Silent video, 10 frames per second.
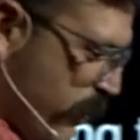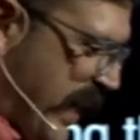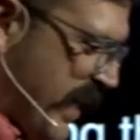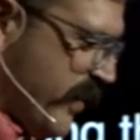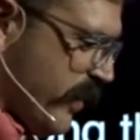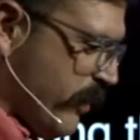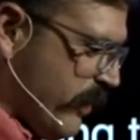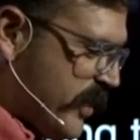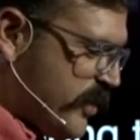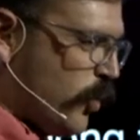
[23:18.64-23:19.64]
to the
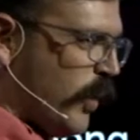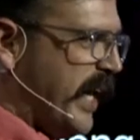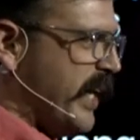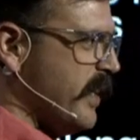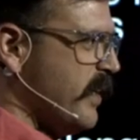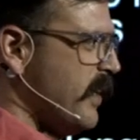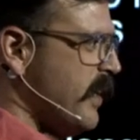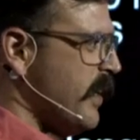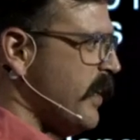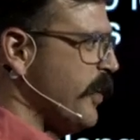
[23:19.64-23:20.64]
bathroom. It's quiet,
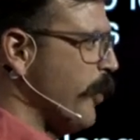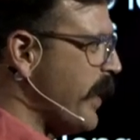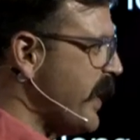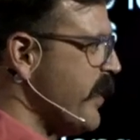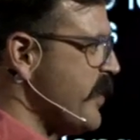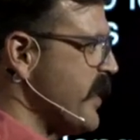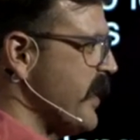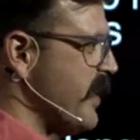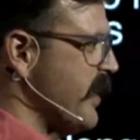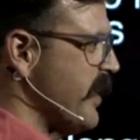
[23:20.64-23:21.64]
nobody hears
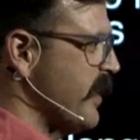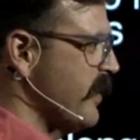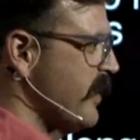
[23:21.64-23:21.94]
anything.